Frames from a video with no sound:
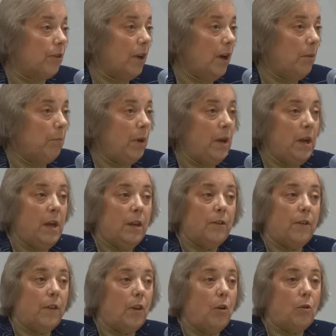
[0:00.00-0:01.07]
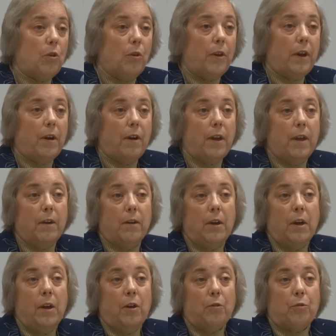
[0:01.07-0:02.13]
come to the local area
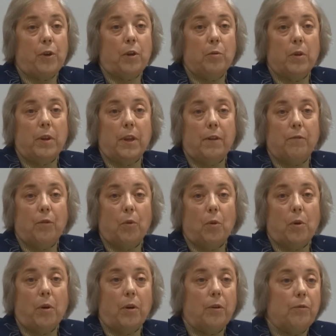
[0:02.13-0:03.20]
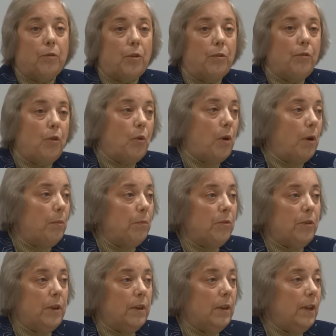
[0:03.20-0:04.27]
frequently for forums
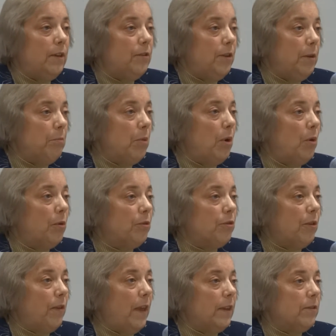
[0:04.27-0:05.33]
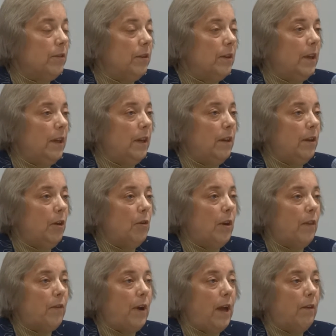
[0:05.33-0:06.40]
and listening posts, so that's
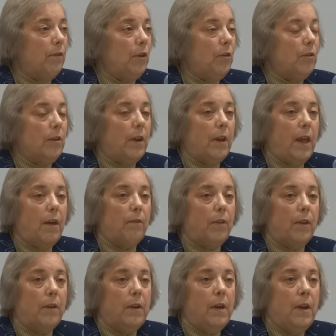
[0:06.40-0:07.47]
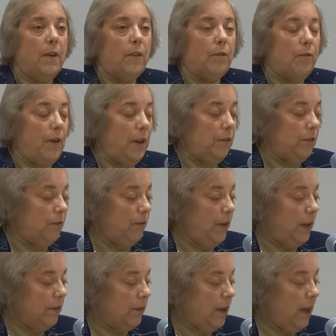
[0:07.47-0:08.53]
another avenue to have the
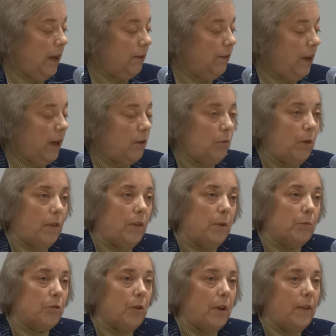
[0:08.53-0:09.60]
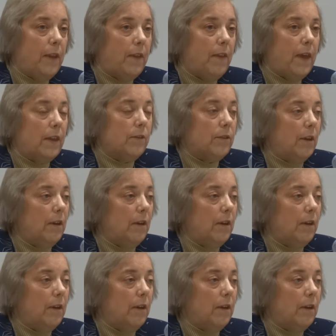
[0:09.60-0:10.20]
face-to-face contact with them. So I think that's